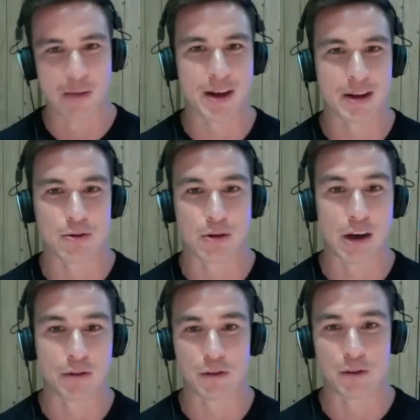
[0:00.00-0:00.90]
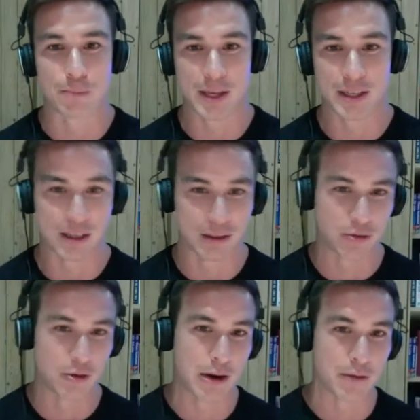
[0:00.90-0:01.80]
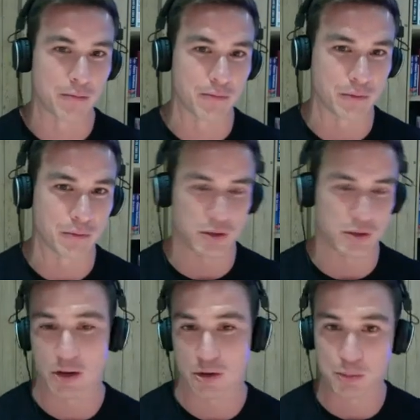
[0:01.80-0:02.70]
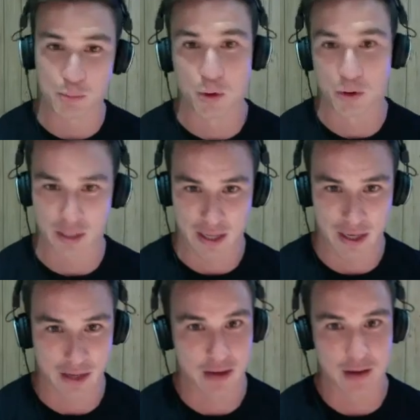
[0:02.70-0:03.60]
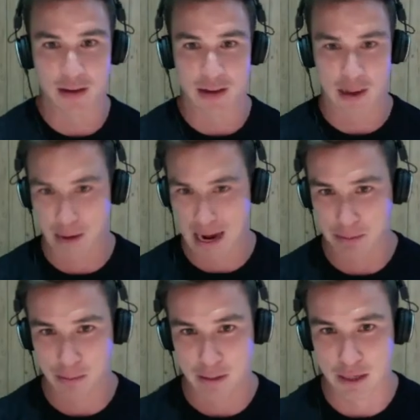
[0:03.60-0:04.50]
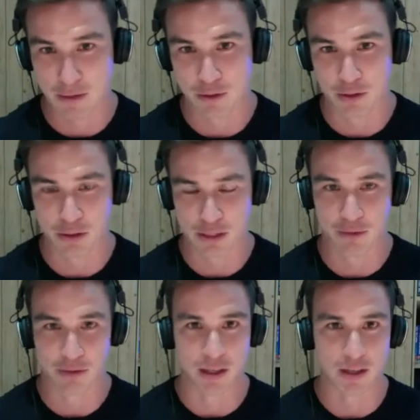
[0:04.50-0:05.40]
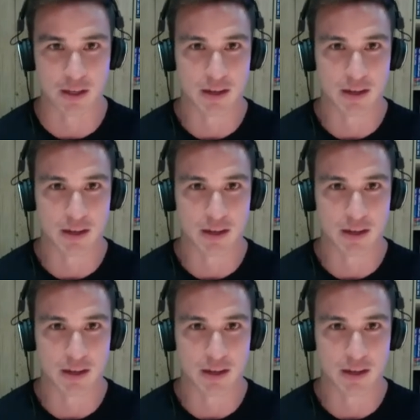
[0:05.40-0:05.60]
that craft of competing throughout sport as a kid, like perhaps myself and yourself did,